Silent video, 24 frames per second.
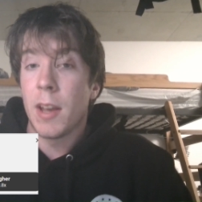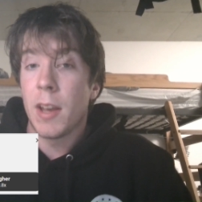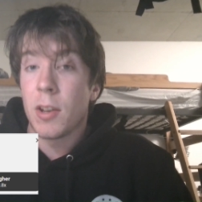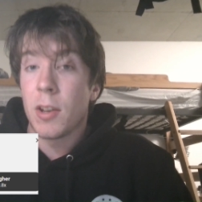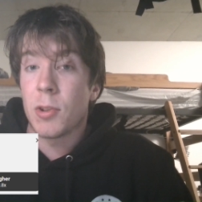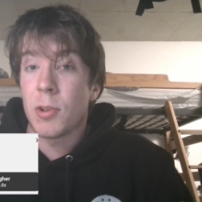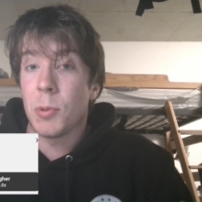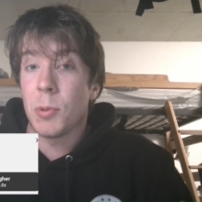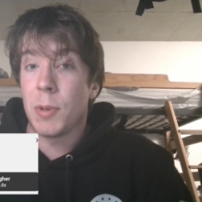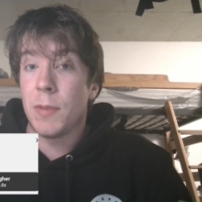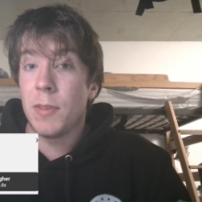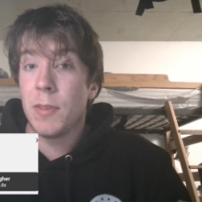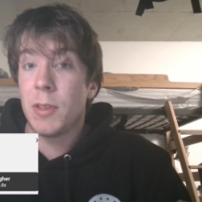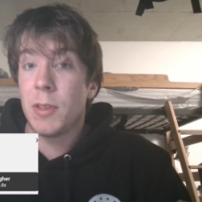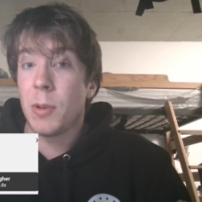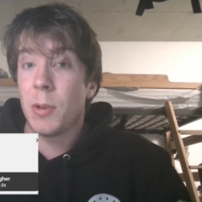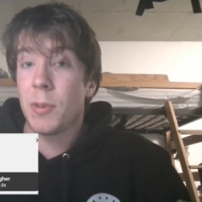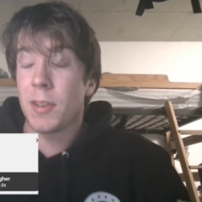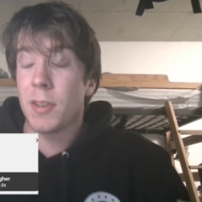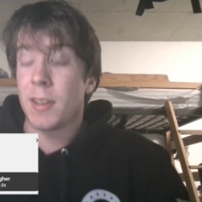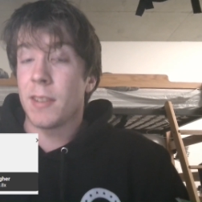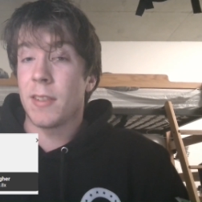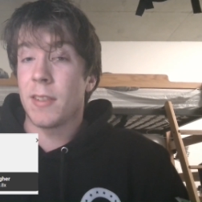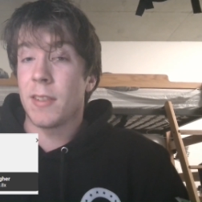So even though
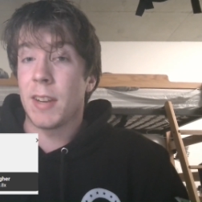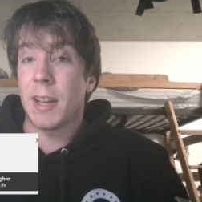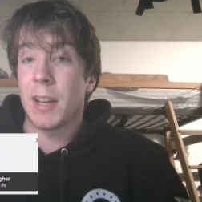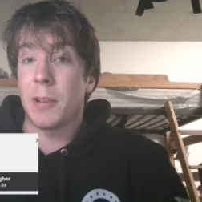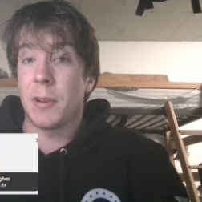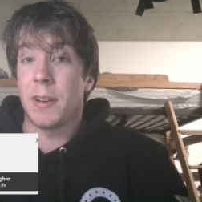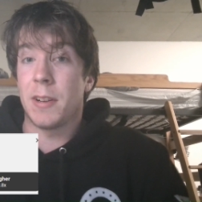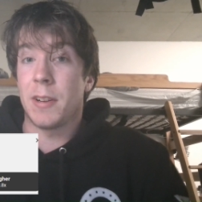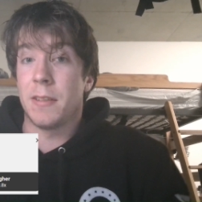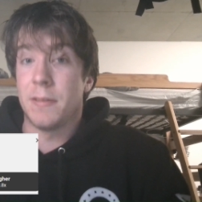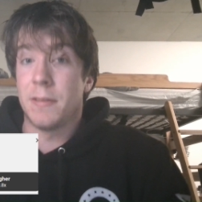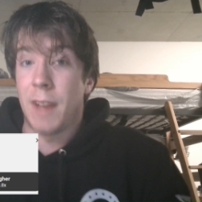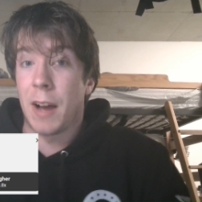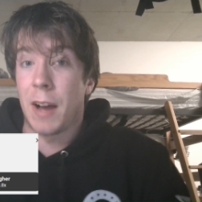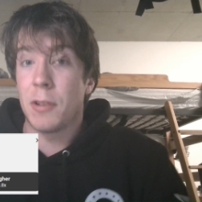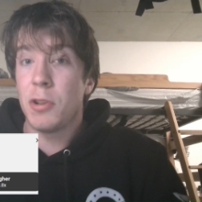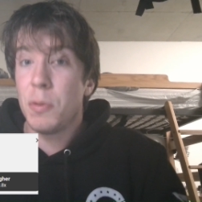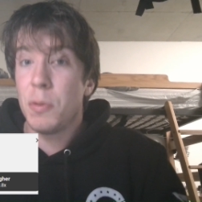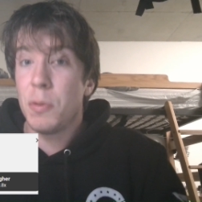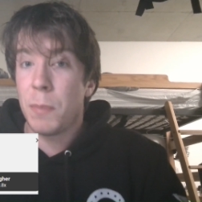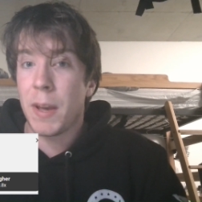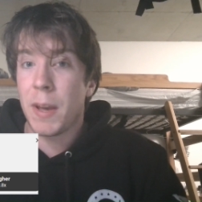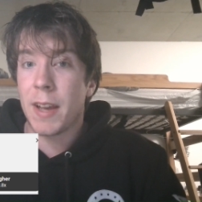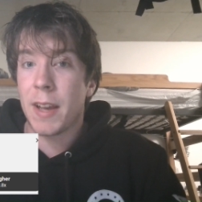this isn't a great
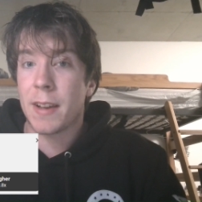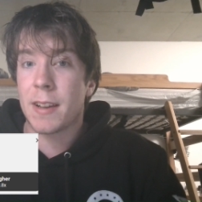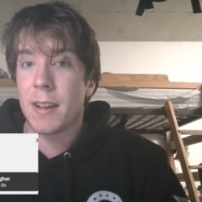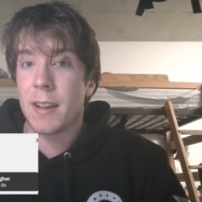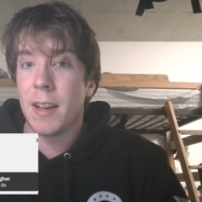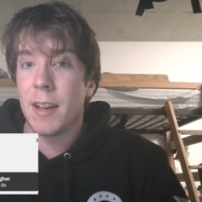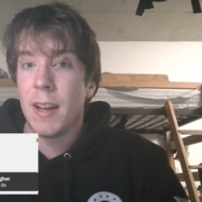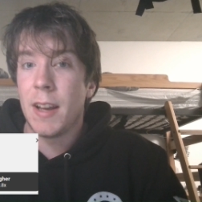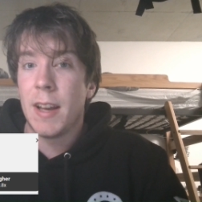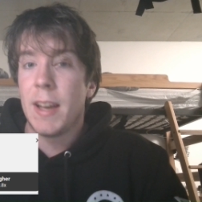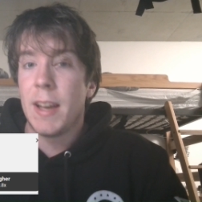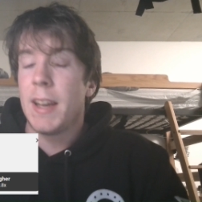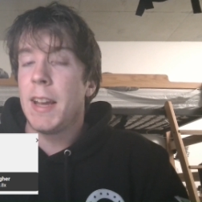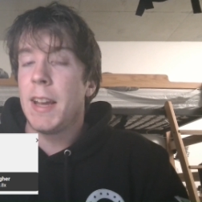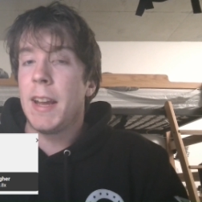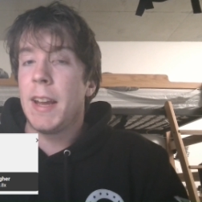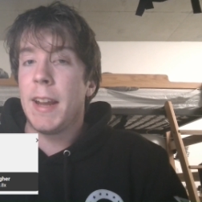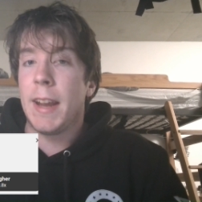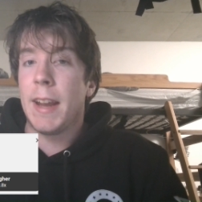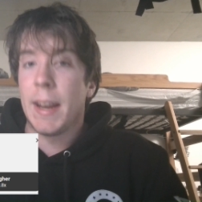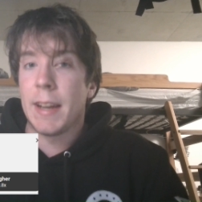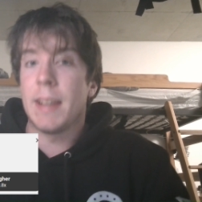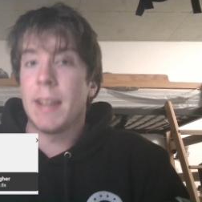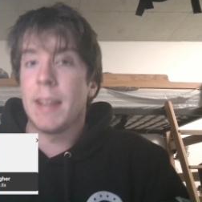value pick,
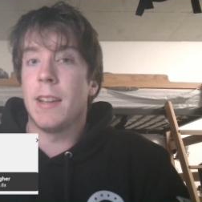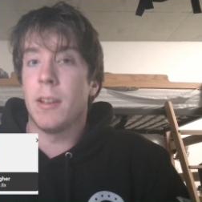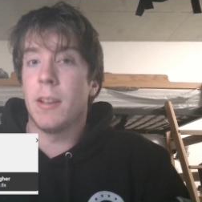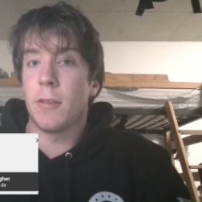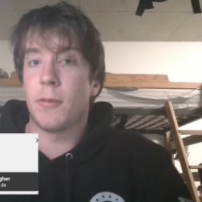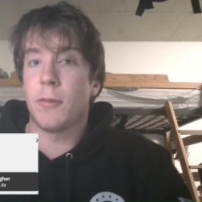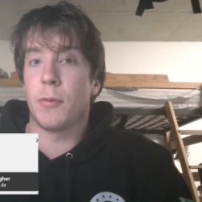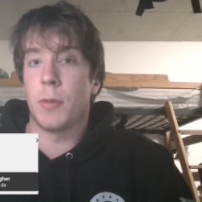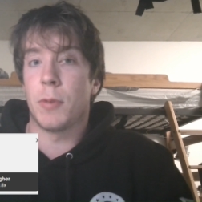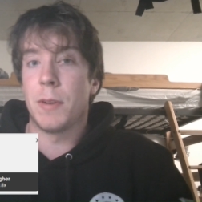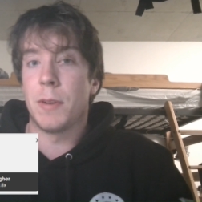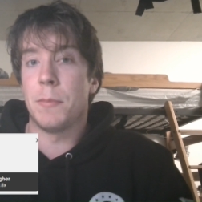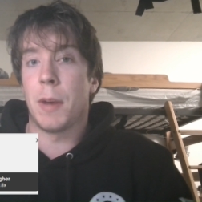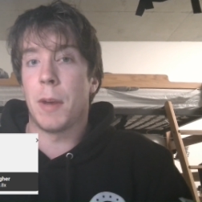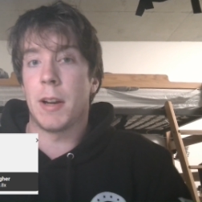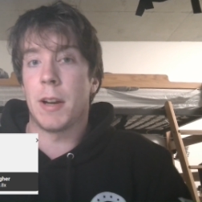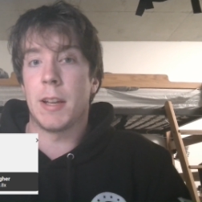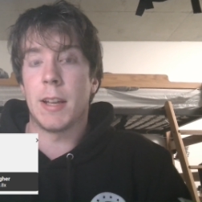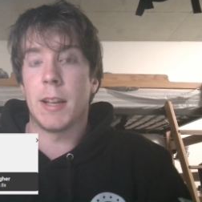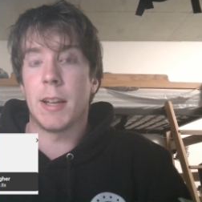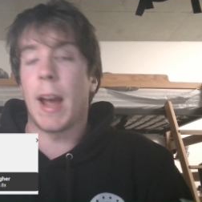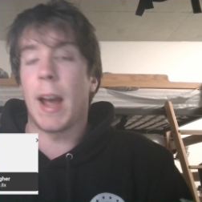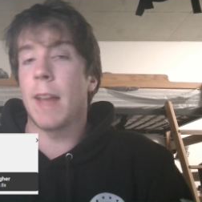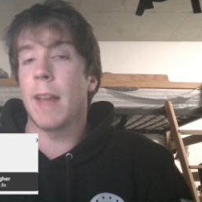it is free
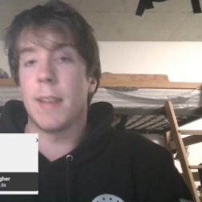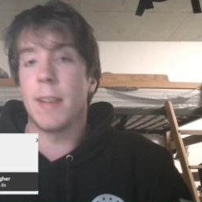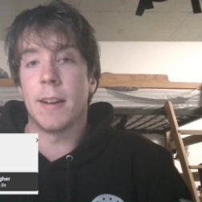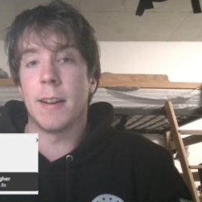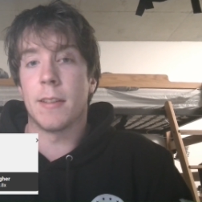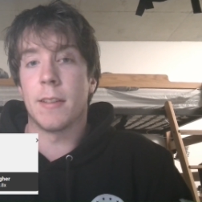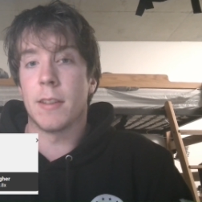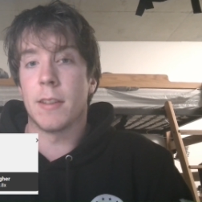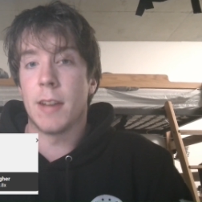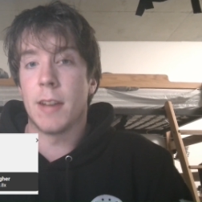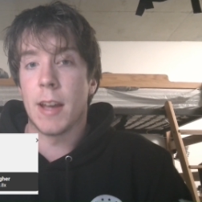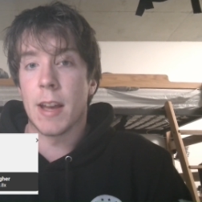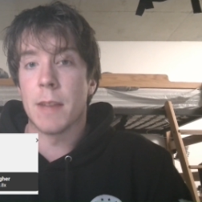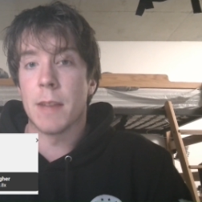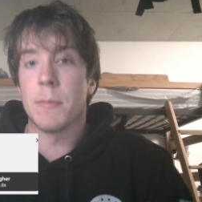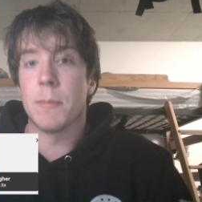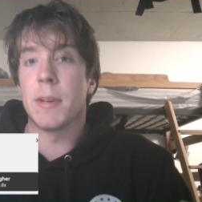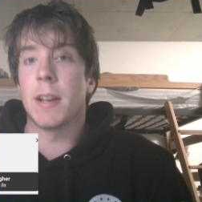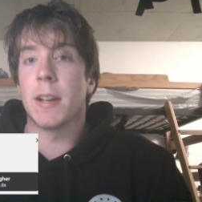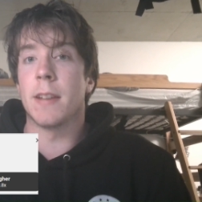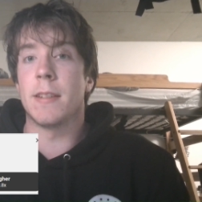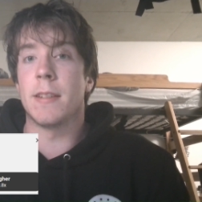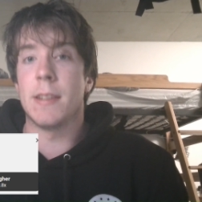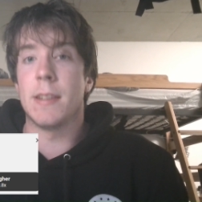money at the end of the day
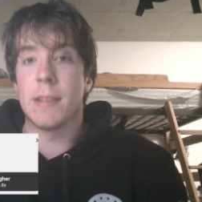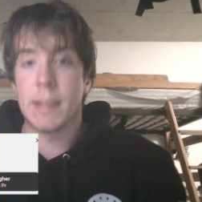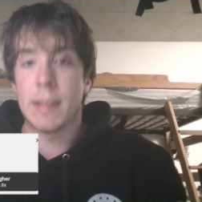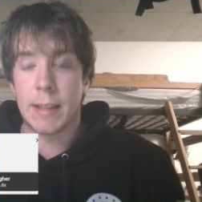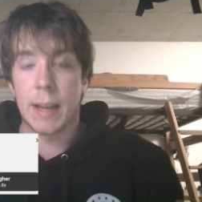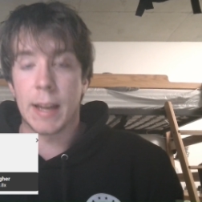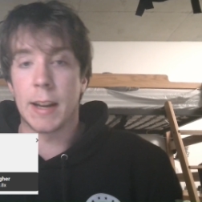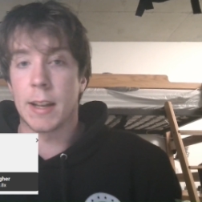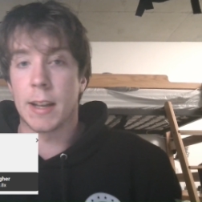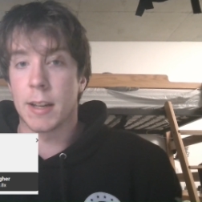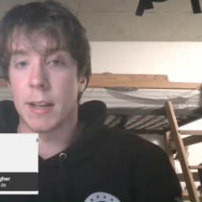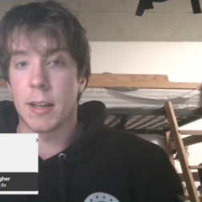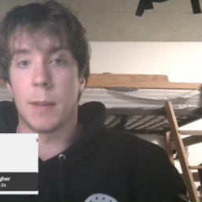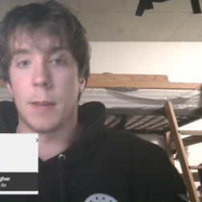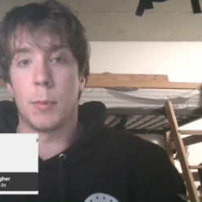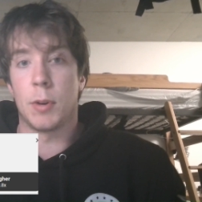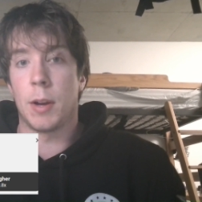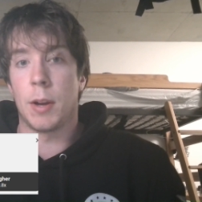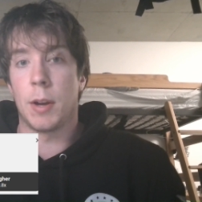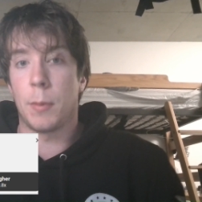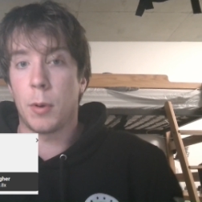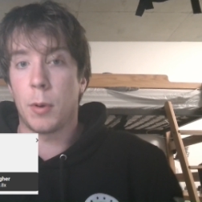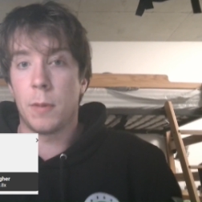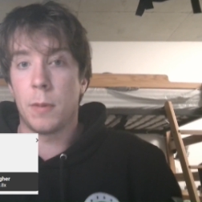because he's getting a double
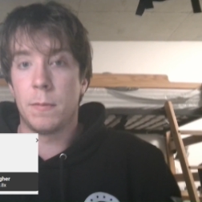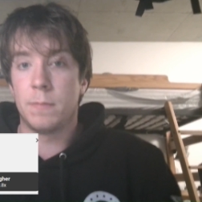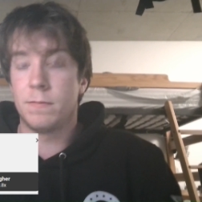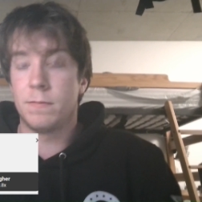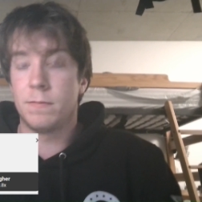double.